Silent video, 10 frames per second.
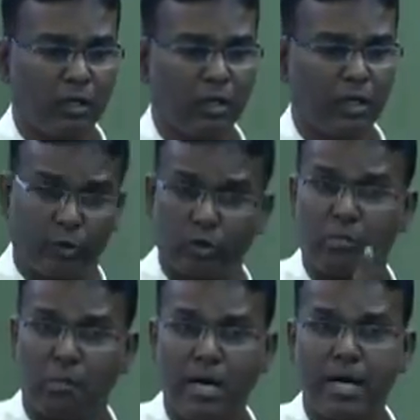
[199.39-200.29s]
It was
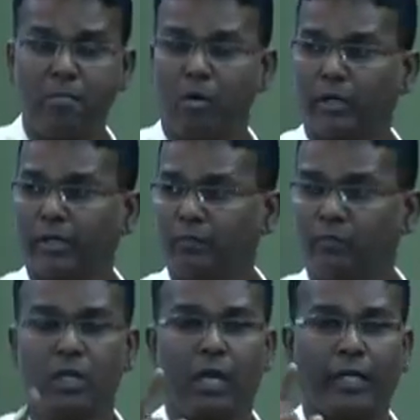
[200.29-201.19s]
a Monday morning,
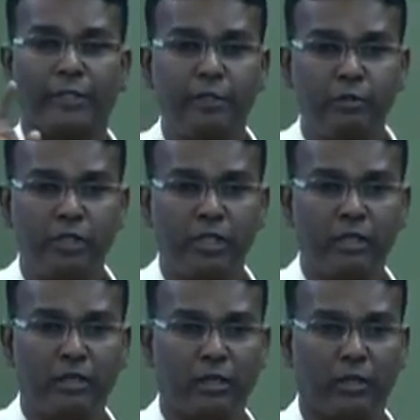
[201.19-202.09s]
and
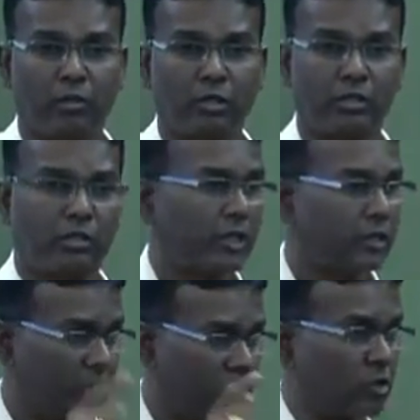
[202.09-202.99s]
Tuesday the doctor said
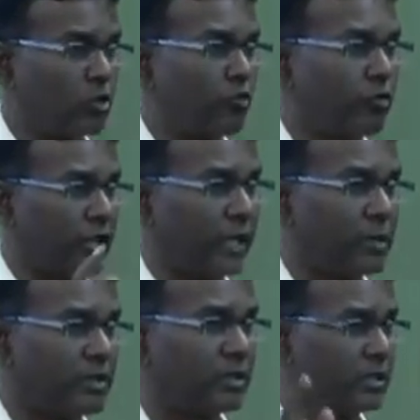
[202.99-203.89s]
he has to go for an
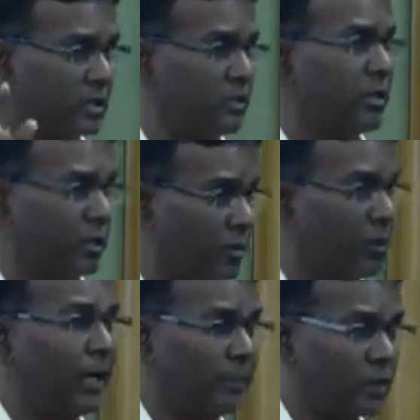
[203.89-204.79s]
emergency
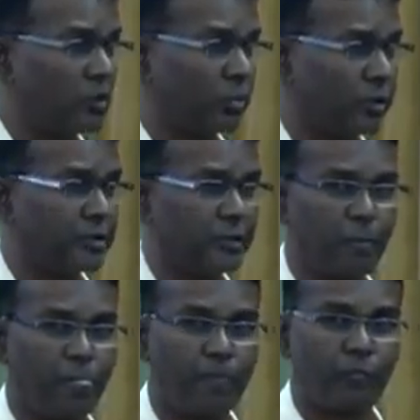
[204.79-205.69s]
CBA bypass operation.
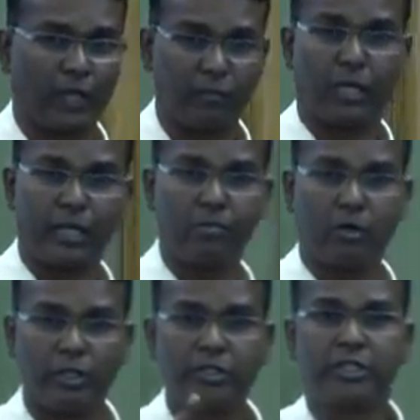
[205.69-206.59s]
And Monday
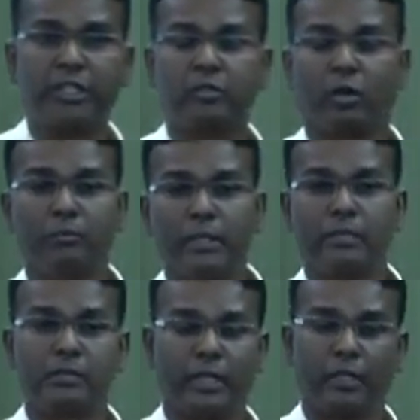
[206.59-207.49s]
morning she did call me
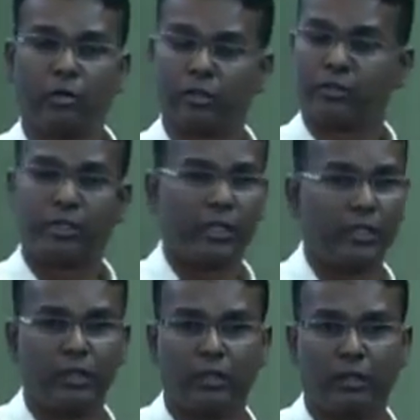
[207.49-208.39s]
and say, hey doc, is there
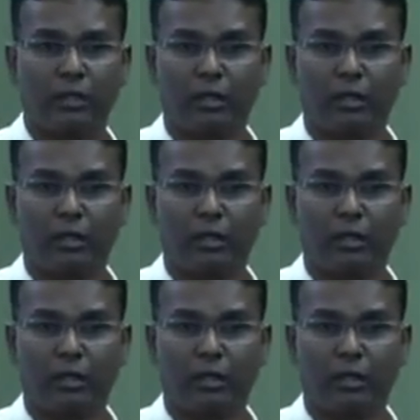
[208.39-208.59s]
any